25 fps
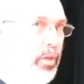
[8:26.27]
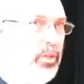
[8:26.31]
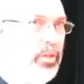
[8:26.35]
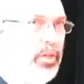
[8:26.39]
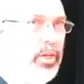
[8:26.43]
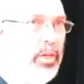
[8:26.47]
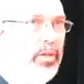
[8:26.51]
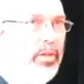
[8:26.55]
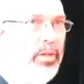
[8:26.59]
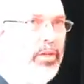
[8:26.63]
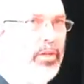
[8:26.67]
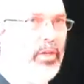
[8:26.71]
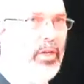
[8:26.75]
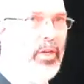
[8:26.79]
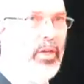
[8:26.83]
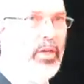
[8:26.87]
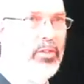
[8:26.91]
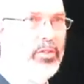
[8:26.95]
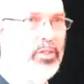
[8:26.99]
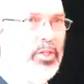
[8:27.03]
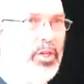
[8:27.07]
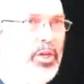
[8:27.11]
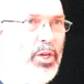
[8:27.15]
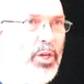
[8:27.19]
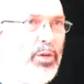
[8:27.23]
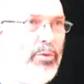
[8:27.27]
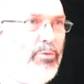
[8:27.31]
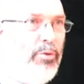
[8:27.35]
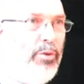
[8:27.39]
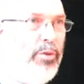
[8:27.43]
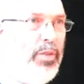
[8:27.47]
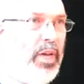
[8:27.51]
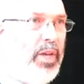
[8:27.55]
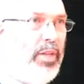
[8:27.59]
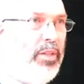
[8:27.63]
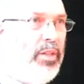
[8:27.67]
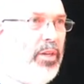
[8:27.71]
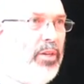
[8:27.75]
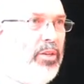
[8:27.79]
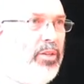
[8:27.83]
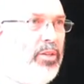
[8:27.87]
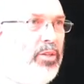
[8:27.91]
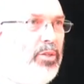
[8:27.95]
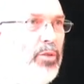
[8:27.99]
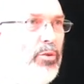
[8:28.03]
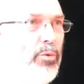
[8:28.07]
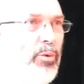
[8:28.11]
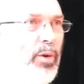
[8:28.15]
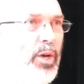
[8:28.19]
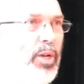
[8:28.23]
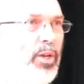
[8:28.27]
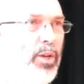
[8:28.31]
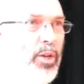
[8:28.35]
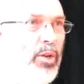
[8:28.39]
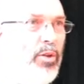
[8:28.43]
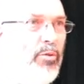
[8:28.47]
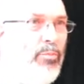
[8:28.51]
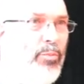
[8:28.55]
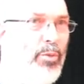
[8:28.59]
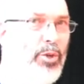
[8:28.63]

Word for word: then extending from that, they did quite a lot of